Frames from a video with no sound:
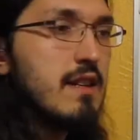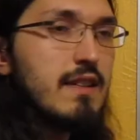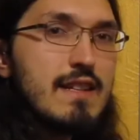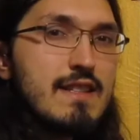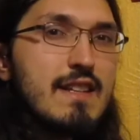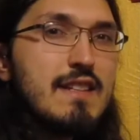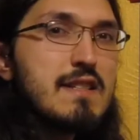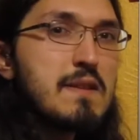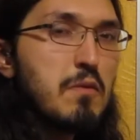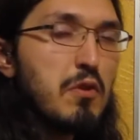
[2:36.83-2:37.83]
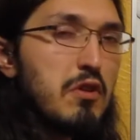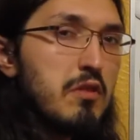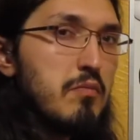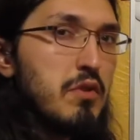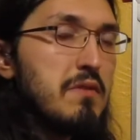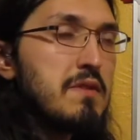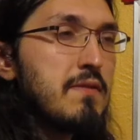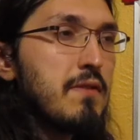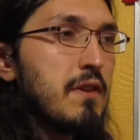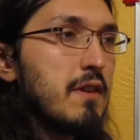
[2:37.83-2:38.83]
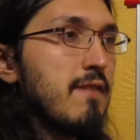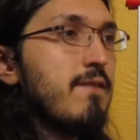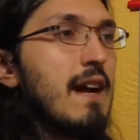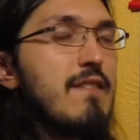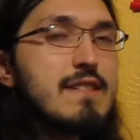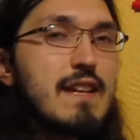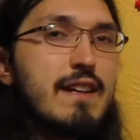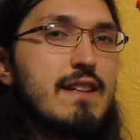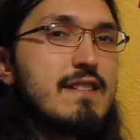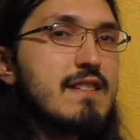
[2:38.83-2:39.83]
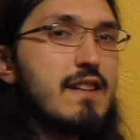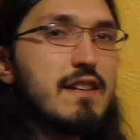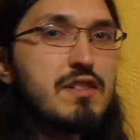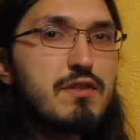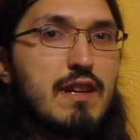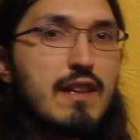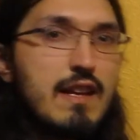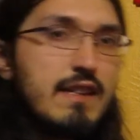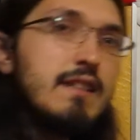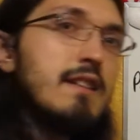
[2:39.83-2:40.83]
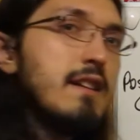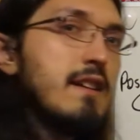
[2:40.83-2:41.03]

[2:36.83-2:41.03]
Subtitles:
Let's say the squirrel moves for 5 seconds in a straight line